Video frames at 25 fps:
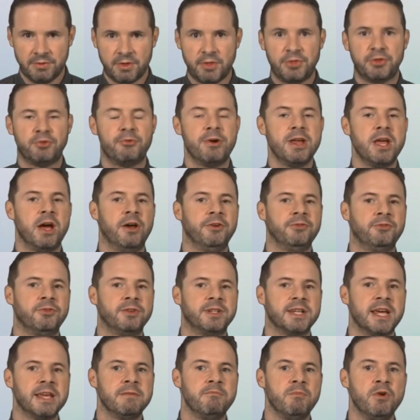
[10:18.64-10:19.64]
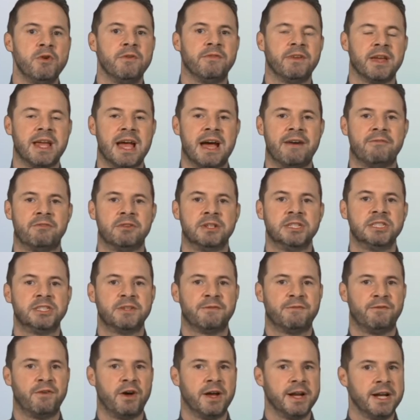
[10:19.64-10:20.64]
The 300-day moving
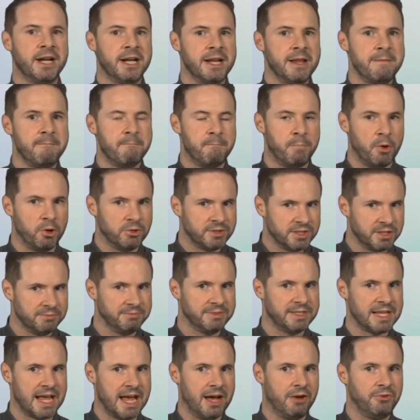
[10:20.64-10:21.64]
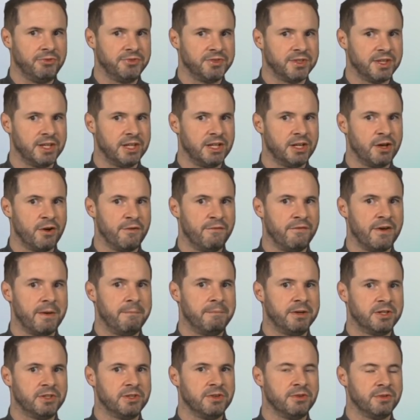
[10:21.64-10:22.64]
average finally bottoms out in
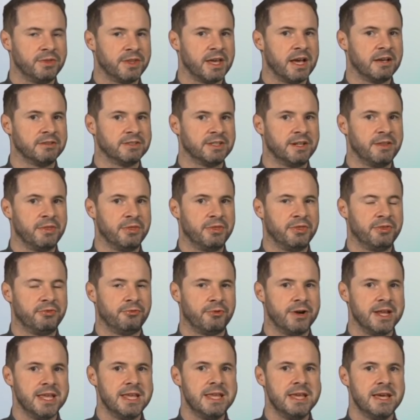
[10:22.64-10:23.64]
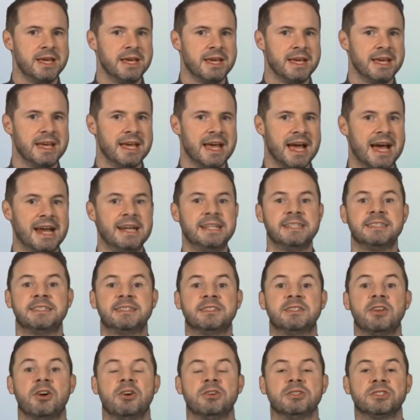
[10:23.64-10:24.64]
November 2003, and it
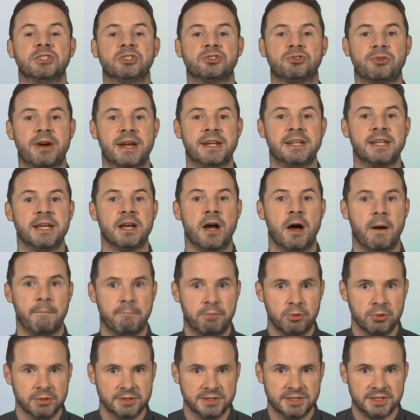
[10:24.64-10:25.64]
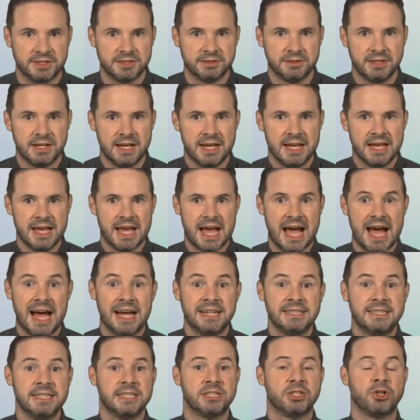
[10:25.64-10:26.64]
starts trending upwards.
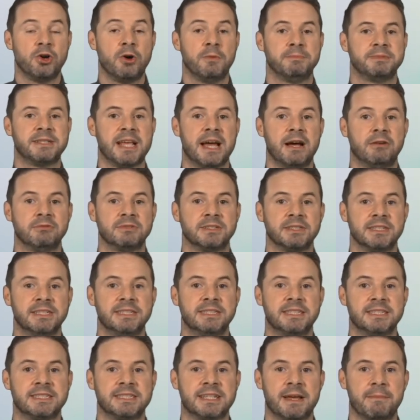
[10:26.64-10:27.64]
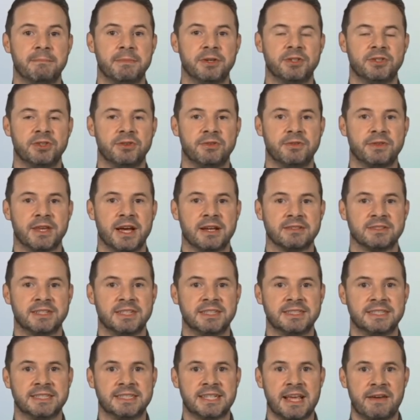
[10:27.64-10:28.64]
And it tops out in December
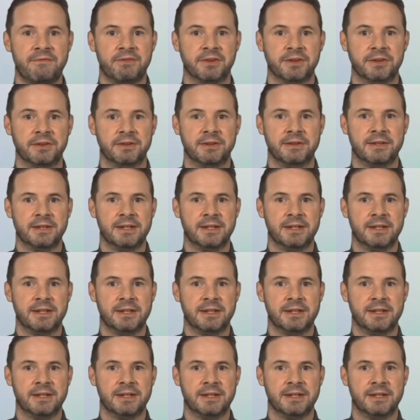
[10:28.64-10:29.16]
2007.